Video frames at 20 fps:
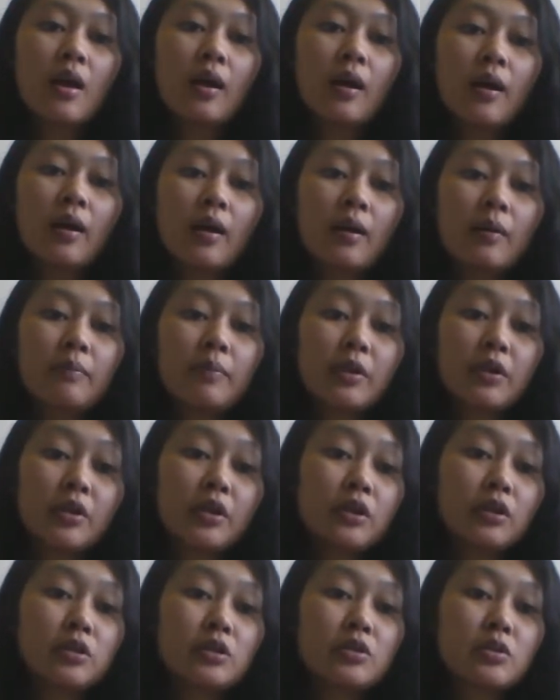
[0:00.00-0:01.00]

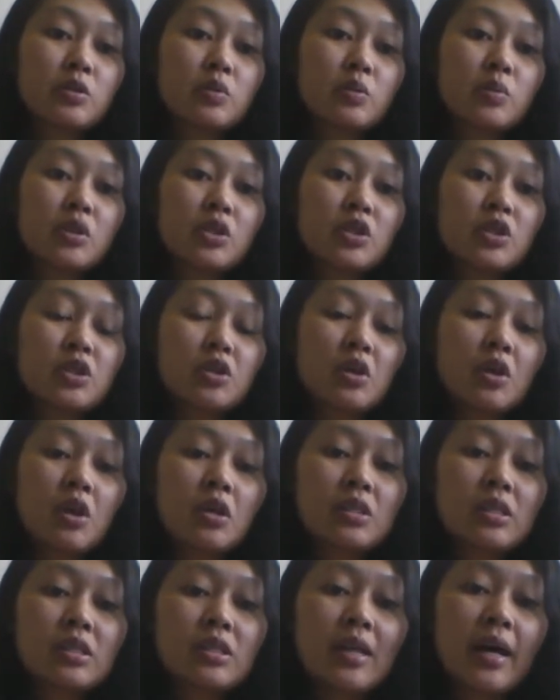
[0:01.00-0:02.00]
occurs, which
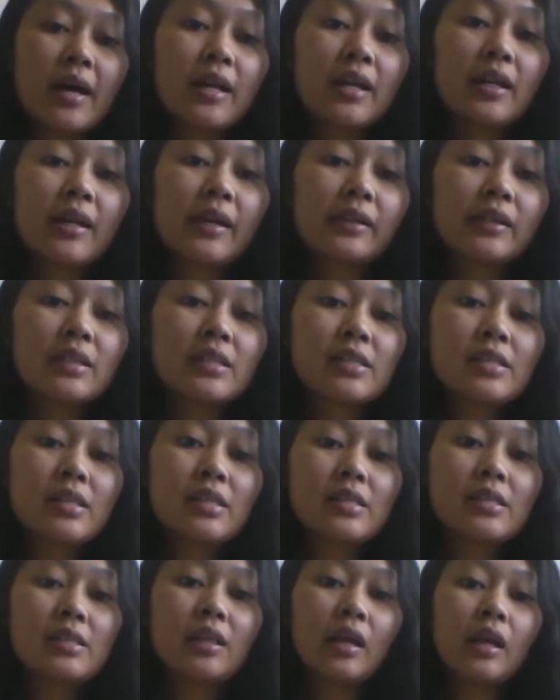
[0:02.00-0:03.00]
causes
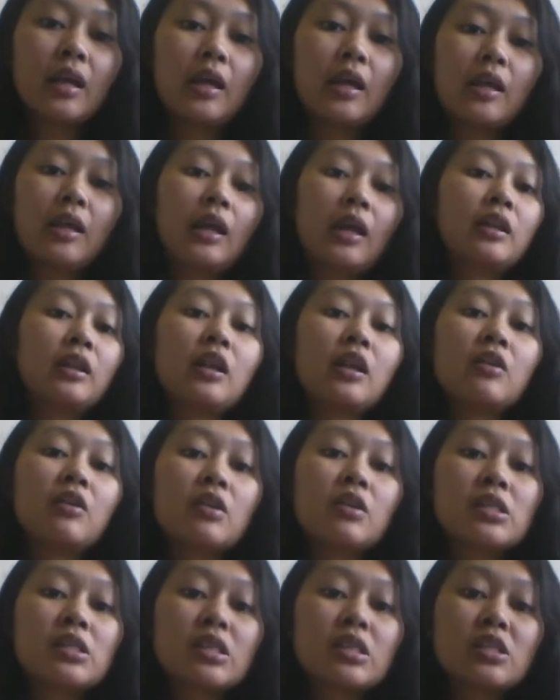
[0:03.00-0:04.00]
atelectasis and a
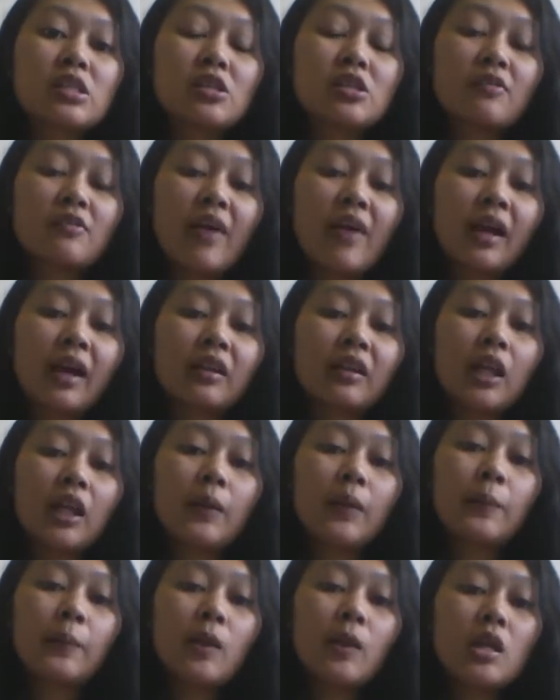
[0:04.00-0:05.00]
decrease in
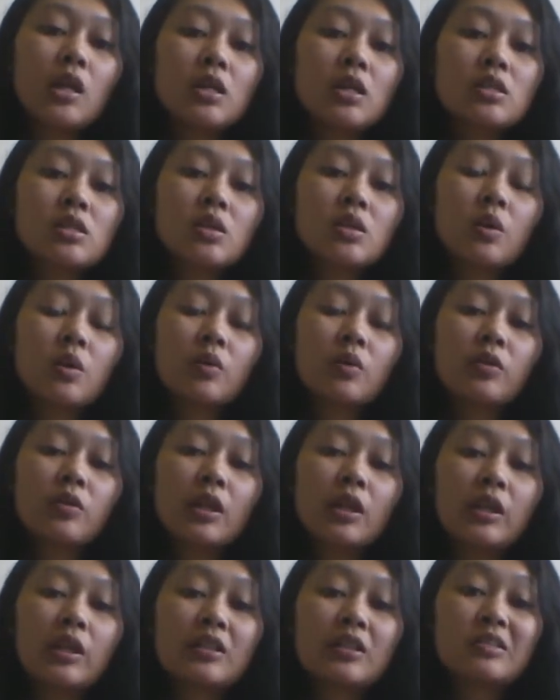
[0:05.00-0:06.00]
surfactant, so
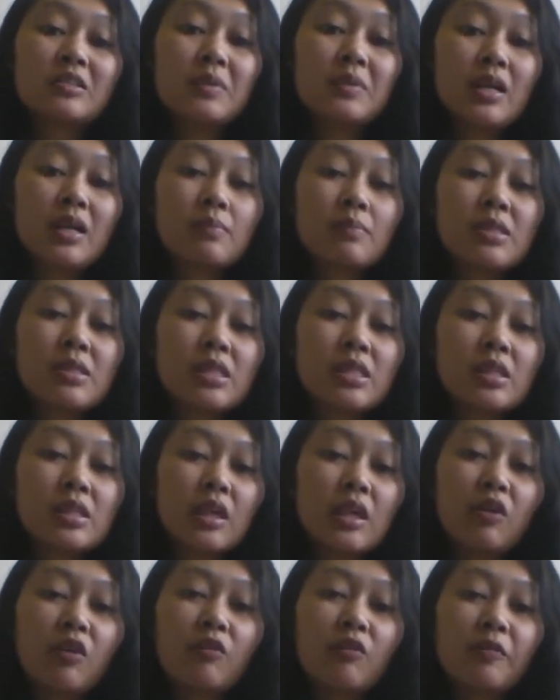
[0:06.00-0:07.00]
the lungs become
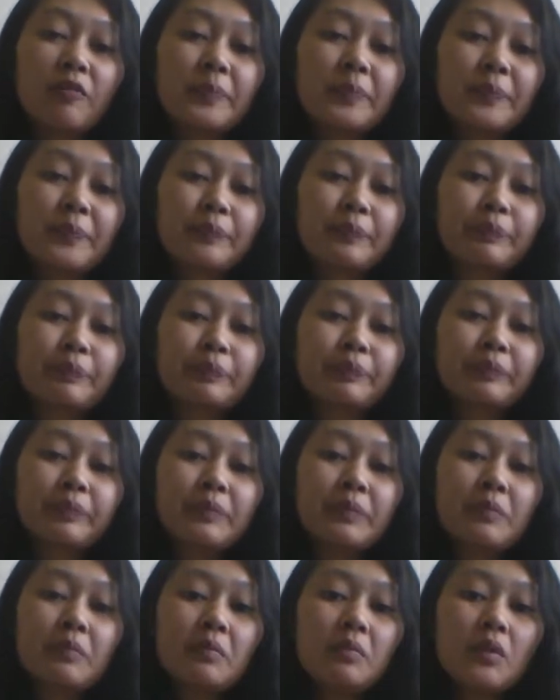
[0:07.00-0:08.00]
stiff.
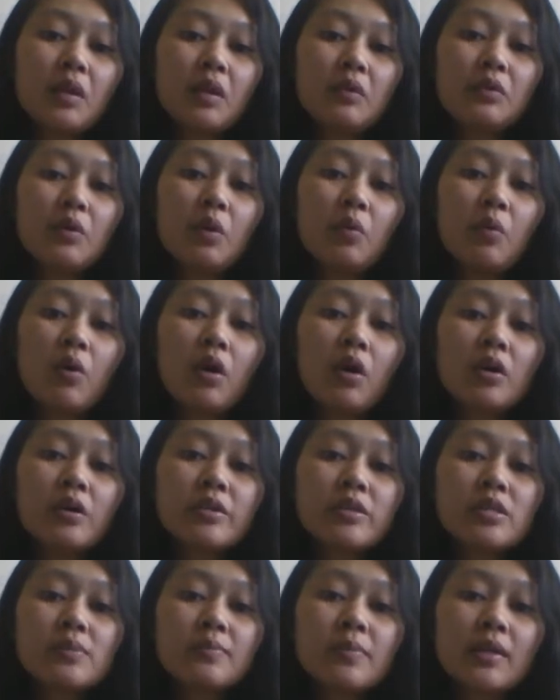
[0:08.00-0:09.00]
The
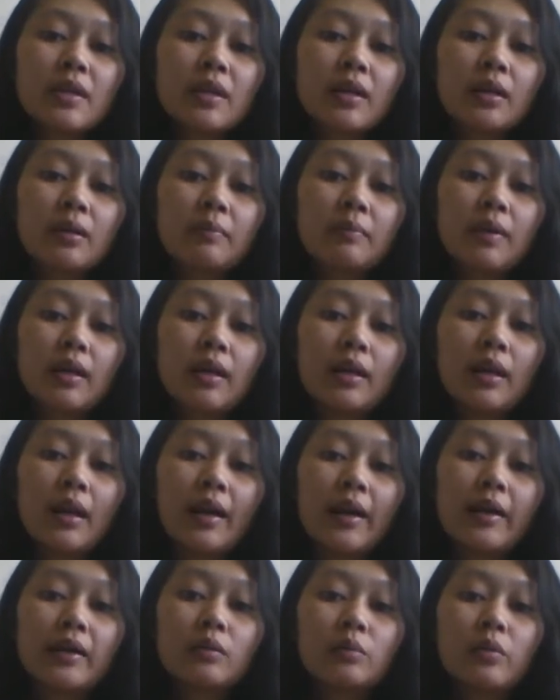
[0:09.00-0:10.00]
walls become
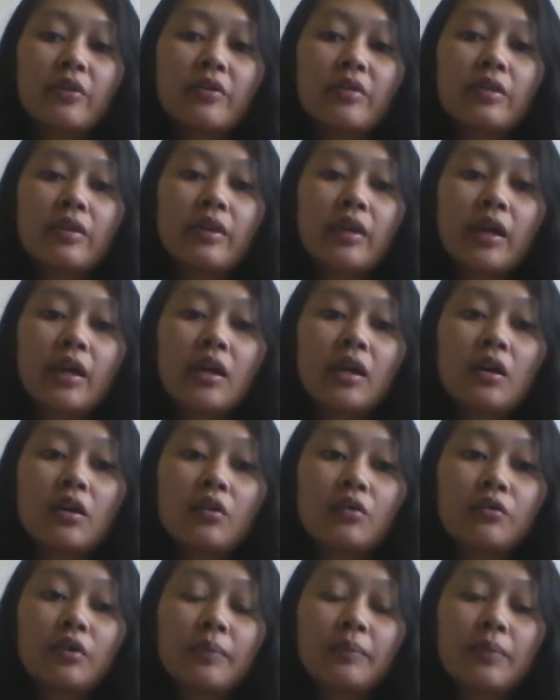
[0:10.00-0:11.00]
lined with thick,
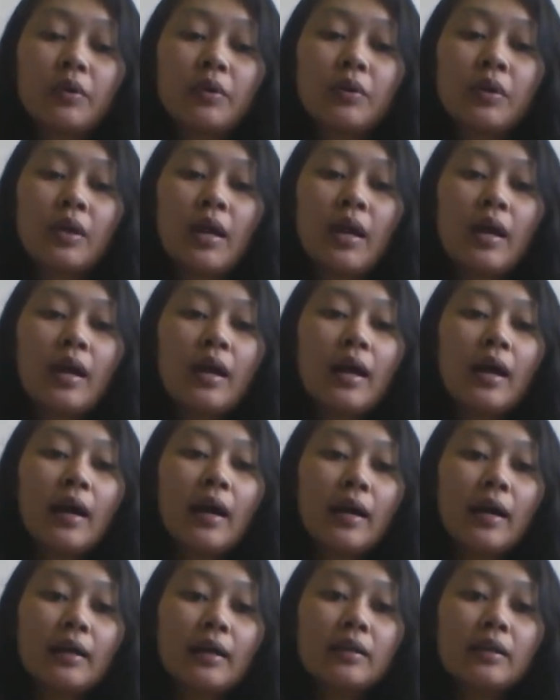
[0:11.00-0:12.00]
rippled
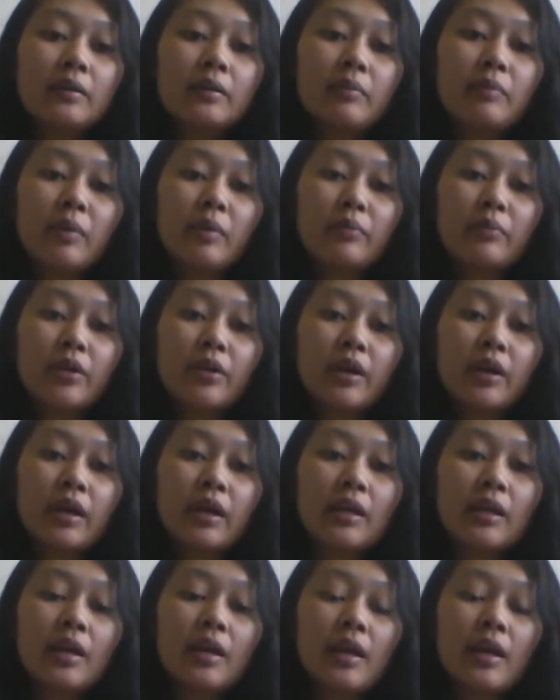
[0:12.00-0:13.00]
hyaline
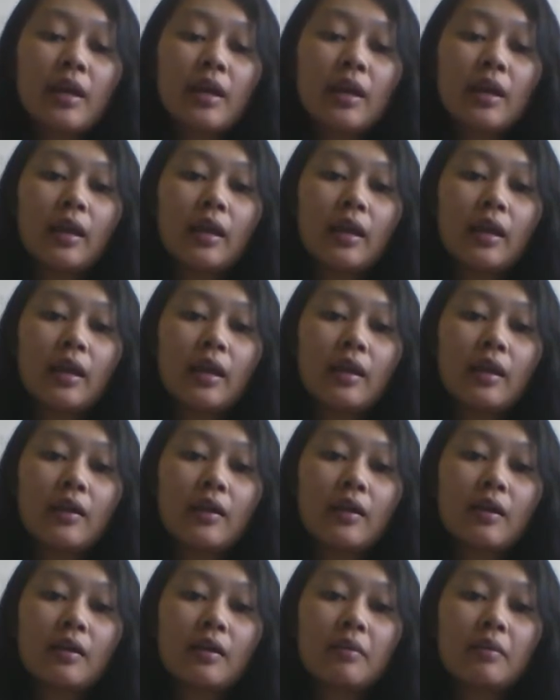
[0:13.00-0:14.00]
membrane,
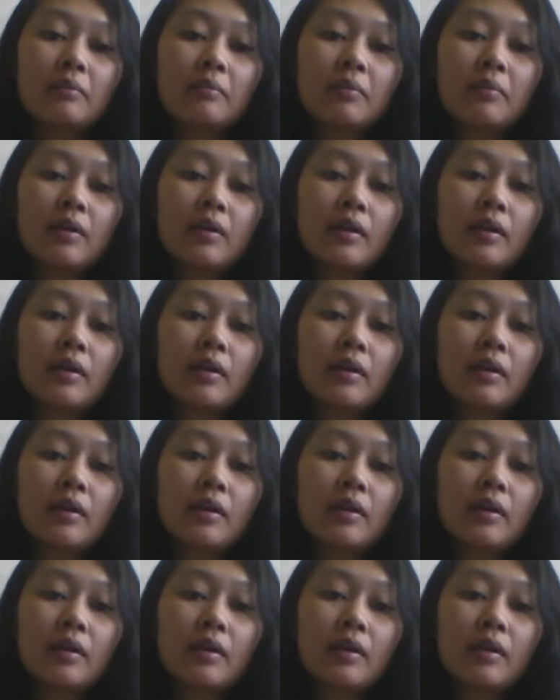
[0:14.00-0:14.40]
and